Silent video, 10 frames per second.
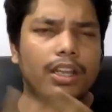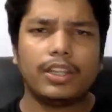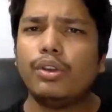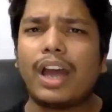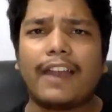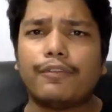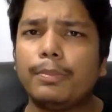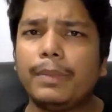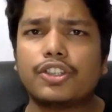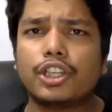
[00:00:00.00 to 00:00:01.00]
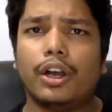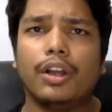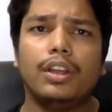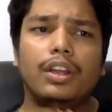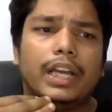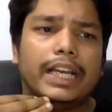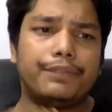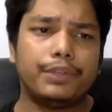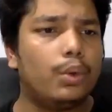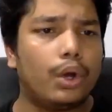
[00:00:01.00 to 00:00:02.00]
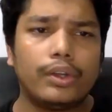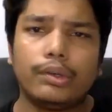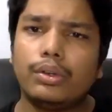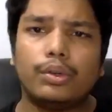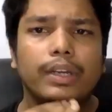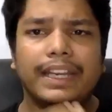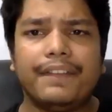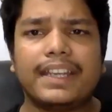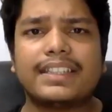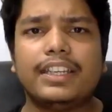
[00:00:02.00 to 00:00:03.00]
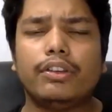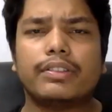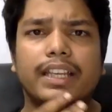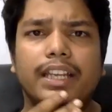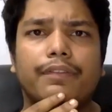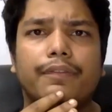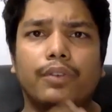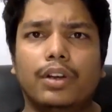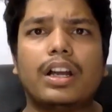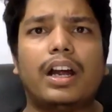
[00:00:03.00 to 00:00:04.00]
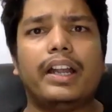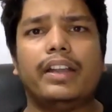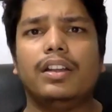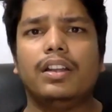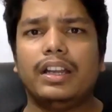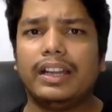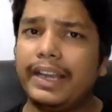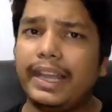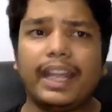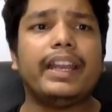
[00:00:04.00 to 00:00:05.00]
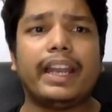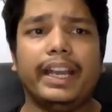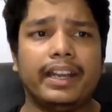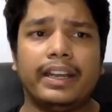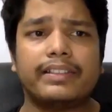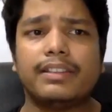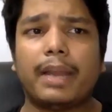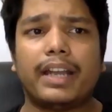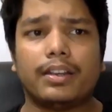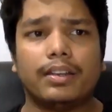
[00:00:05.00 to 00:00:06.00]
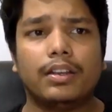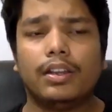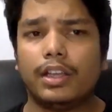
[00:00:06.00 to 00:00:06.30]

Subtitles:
You have to make sure, if you want to grow, invest in yourself, work hard, day and night. It doesn't matter.